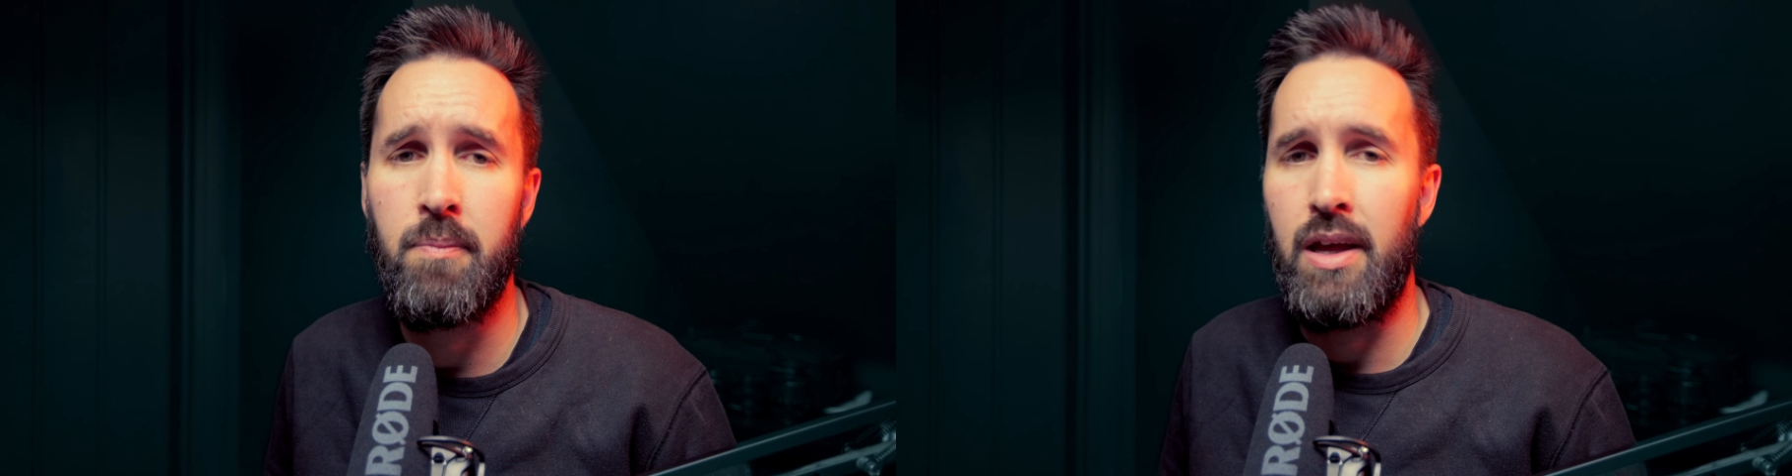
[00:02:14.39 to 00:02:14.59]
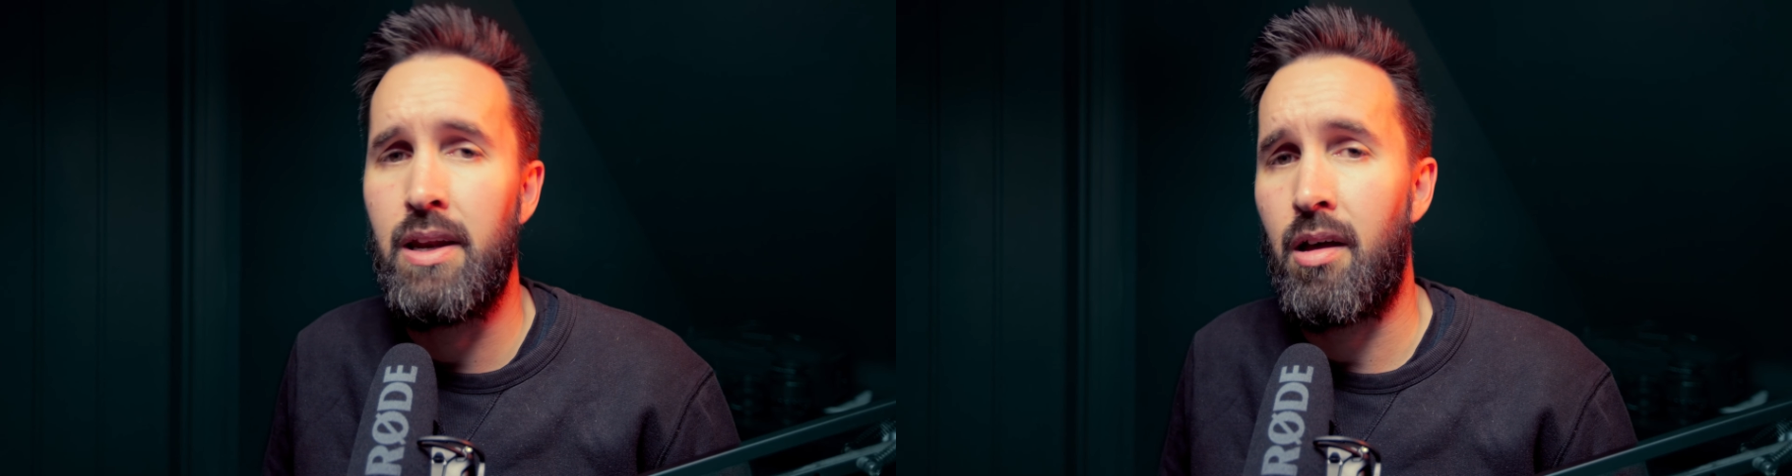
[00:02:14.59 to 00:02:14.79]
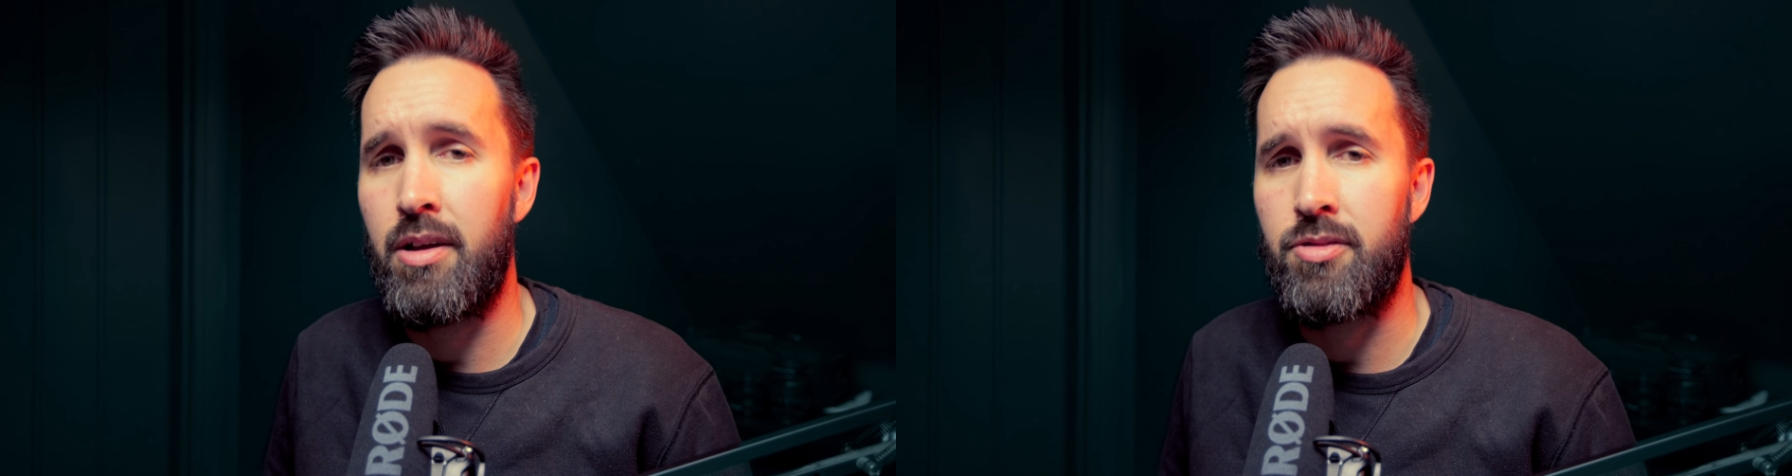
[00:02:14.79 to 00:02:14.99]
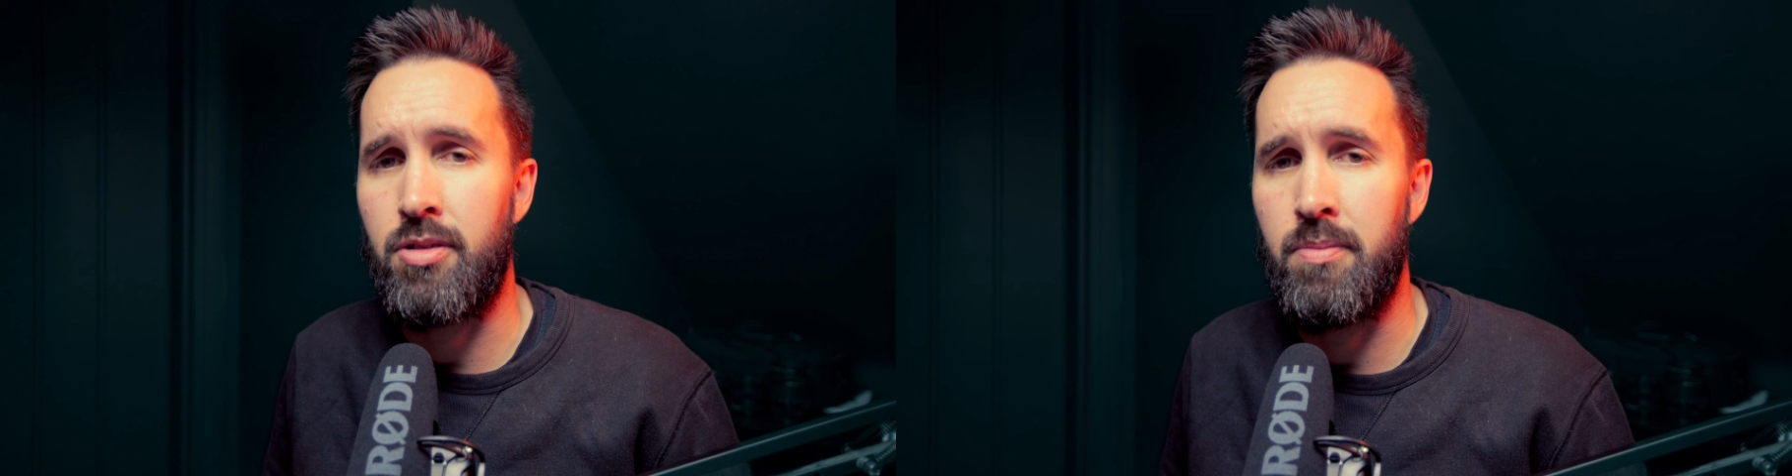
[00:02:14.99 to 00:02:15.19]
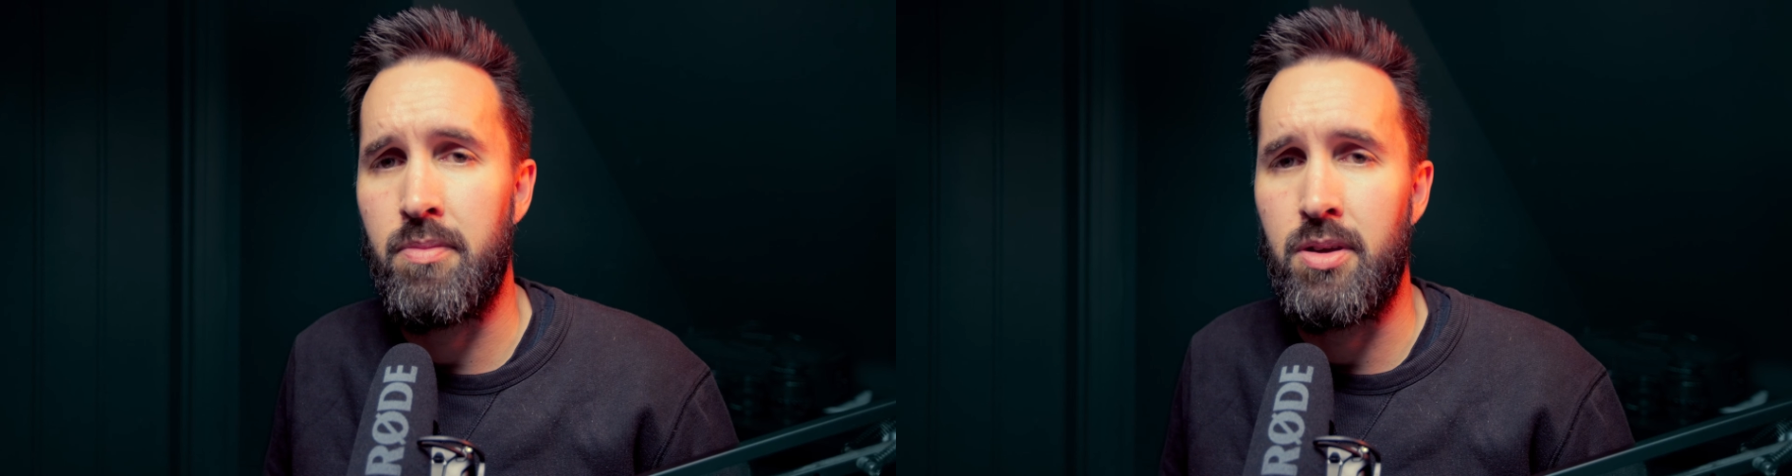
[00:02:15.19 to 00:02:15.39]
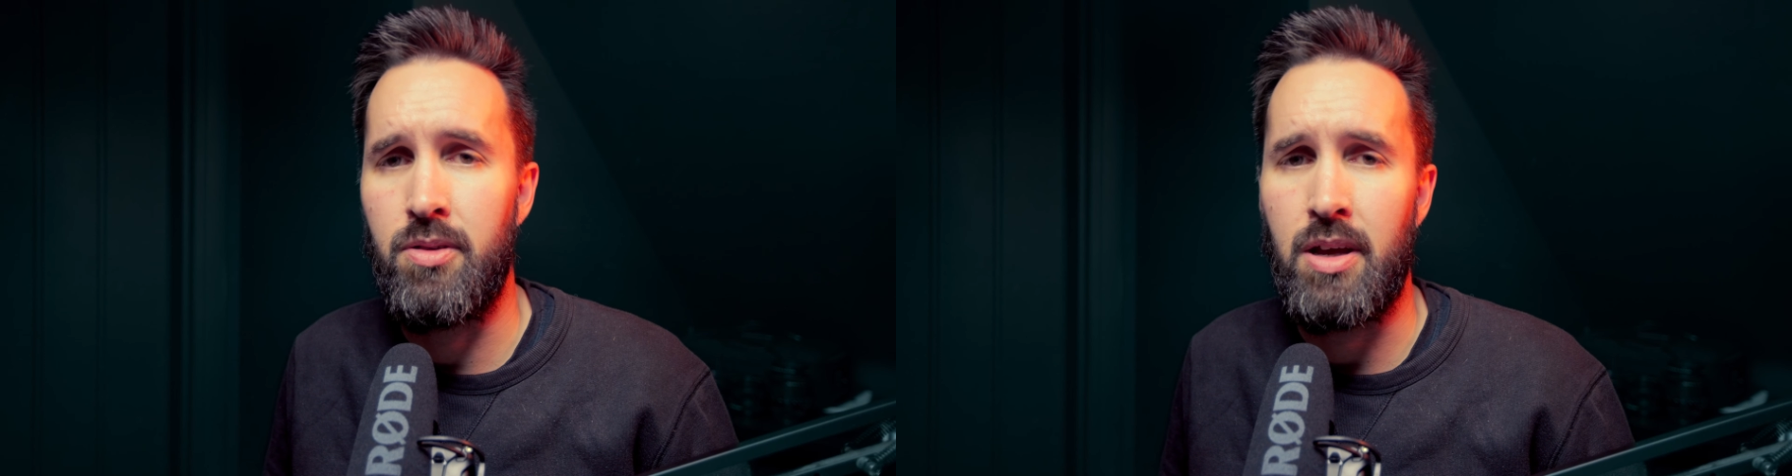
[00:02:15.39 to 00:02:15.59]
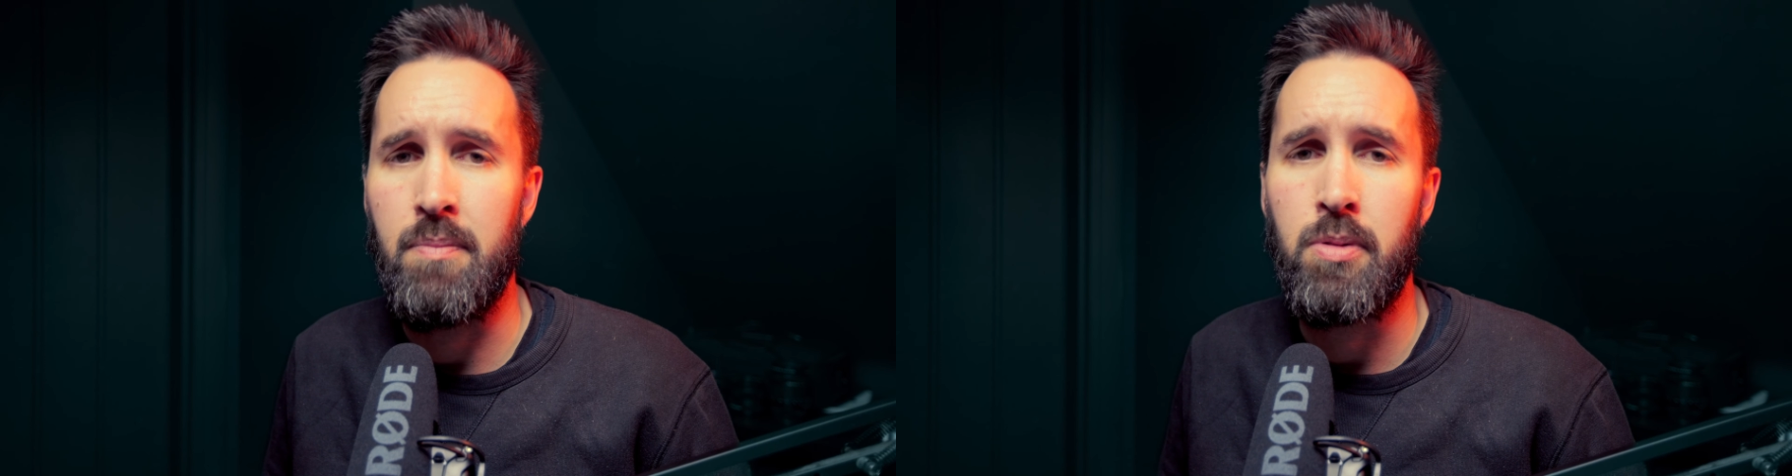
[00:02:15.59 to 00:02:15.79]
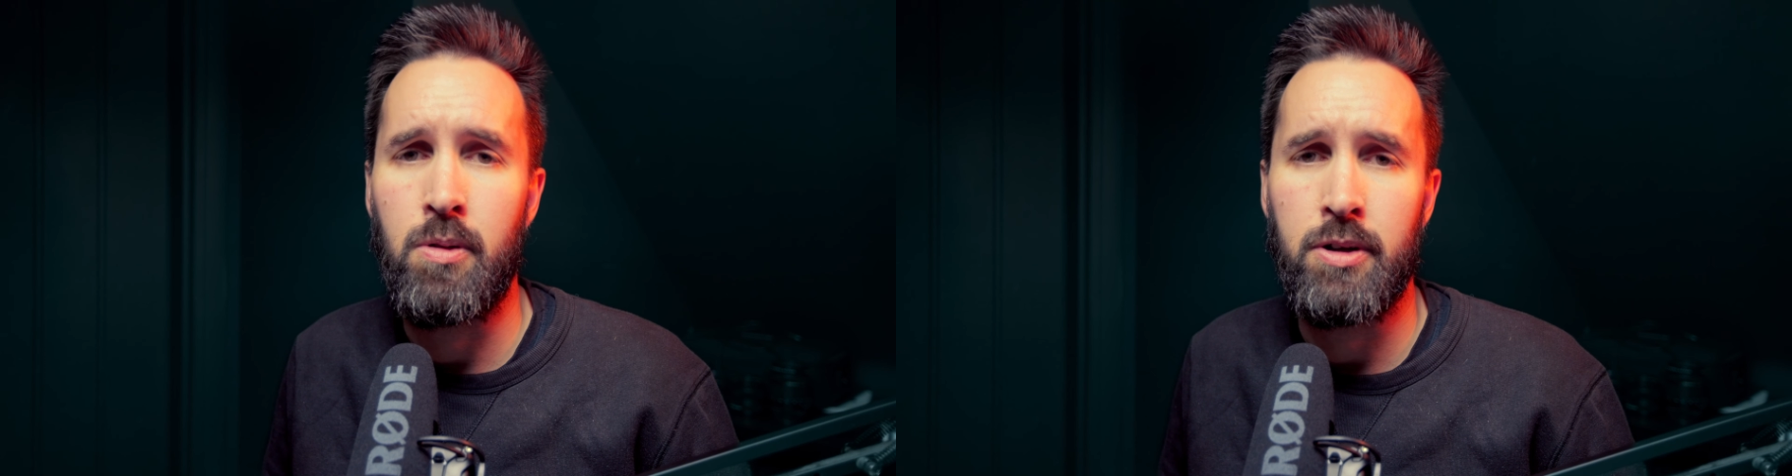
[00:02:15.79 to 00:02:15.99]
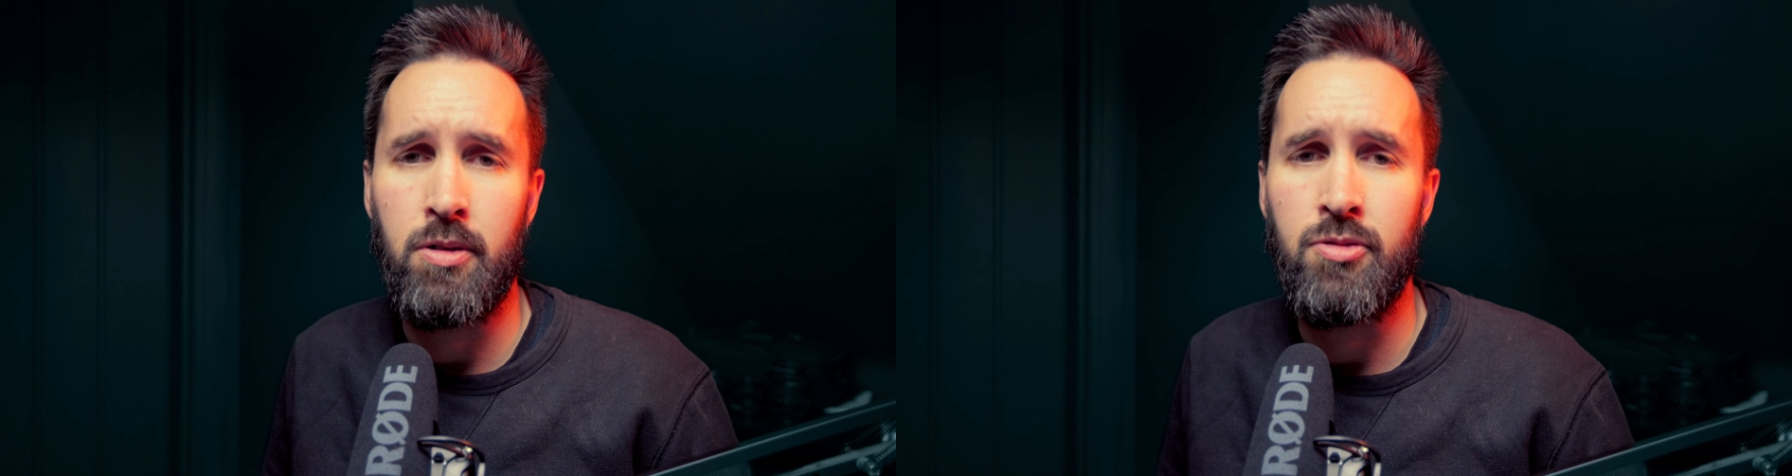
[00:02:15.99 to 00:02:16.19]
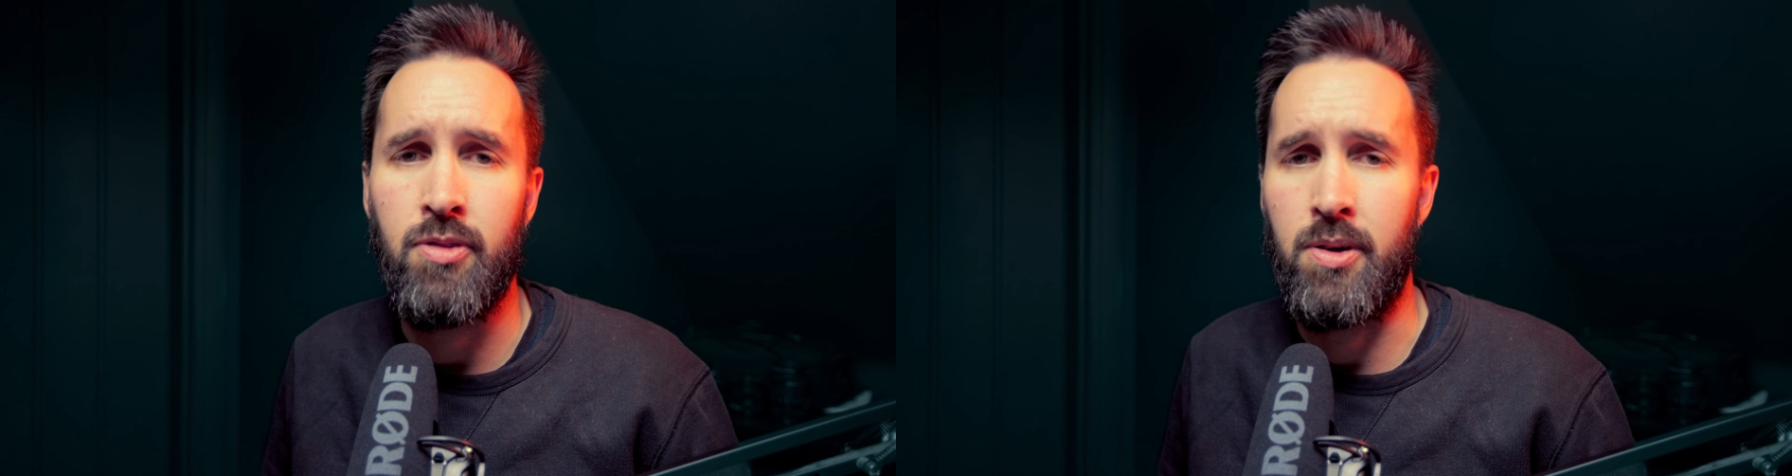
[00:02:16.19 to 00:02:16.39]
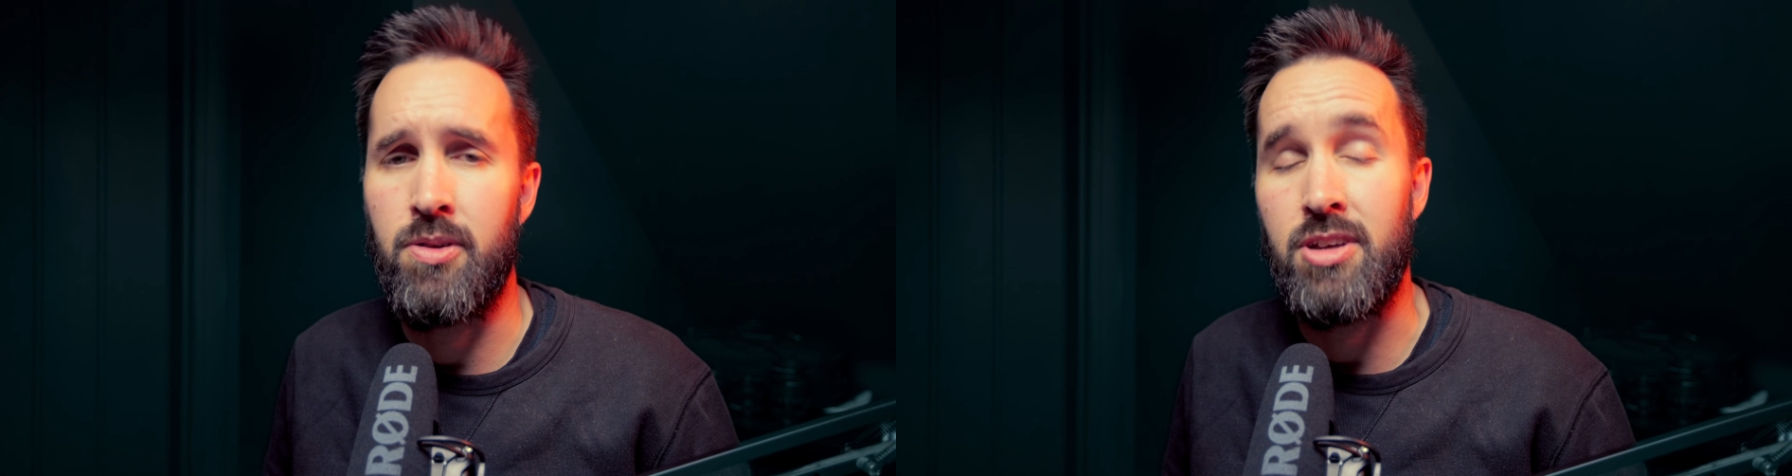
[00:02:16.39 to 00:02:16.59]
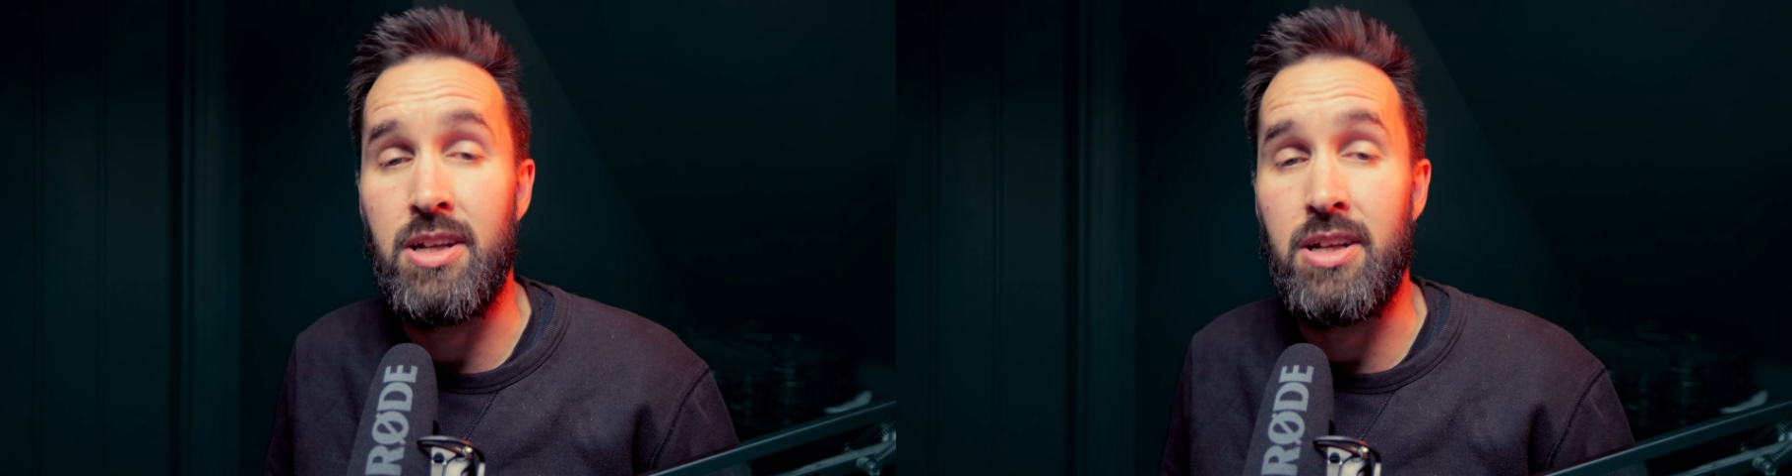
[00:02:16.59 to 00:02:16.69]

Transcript: In Lightroom, you'd import your photos